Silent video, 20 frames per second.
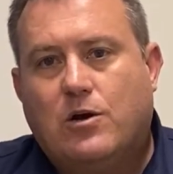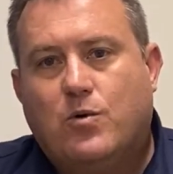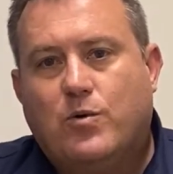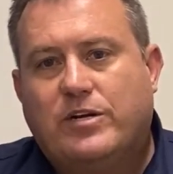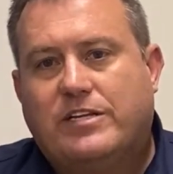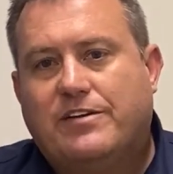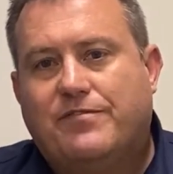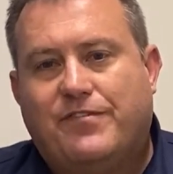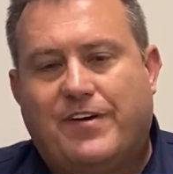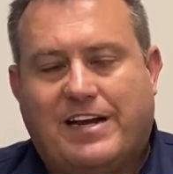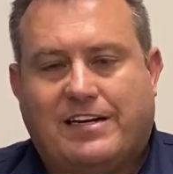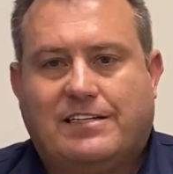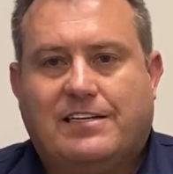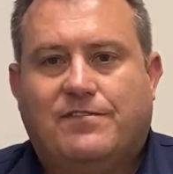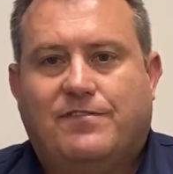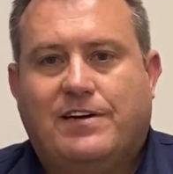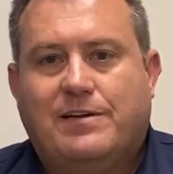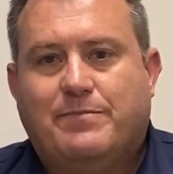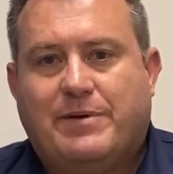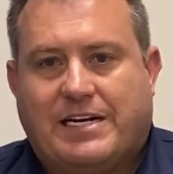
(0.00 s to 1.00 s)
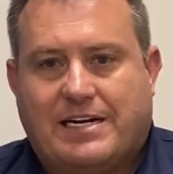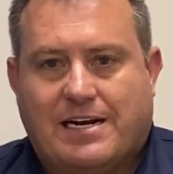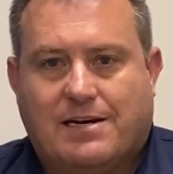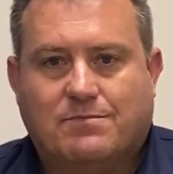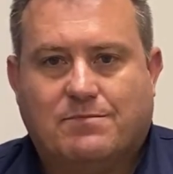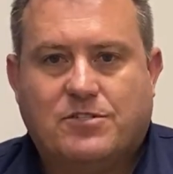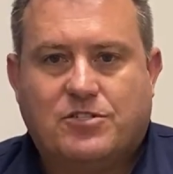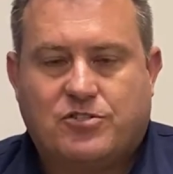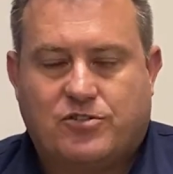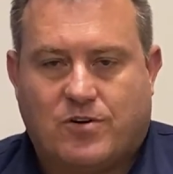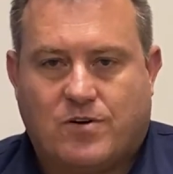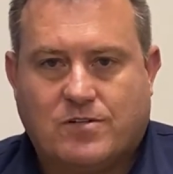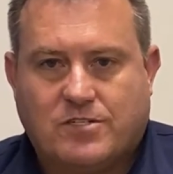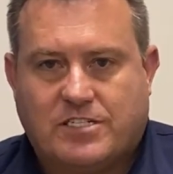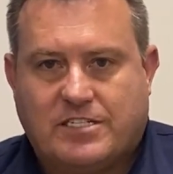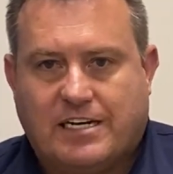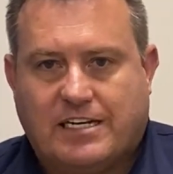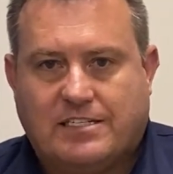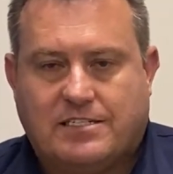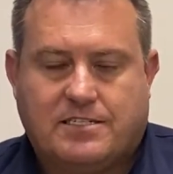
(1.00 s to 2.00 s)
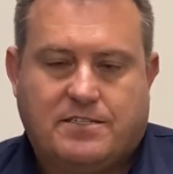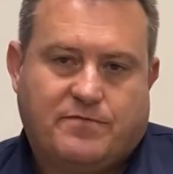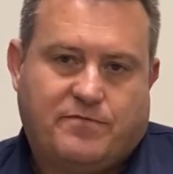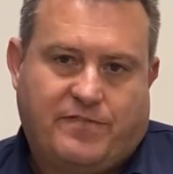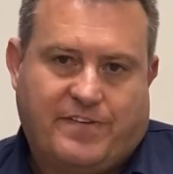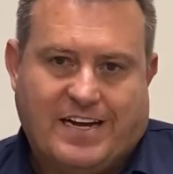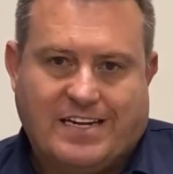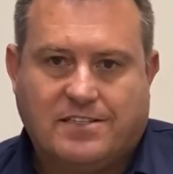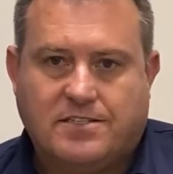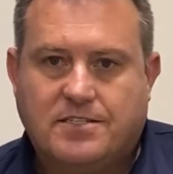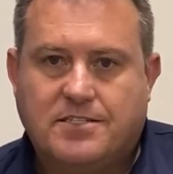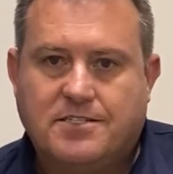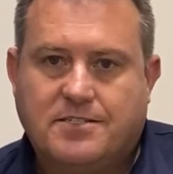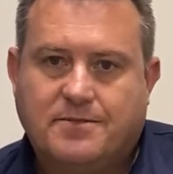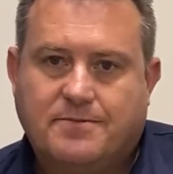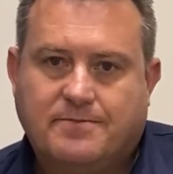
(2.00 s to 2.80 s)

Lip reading: which effectively becomes Transnet's funds.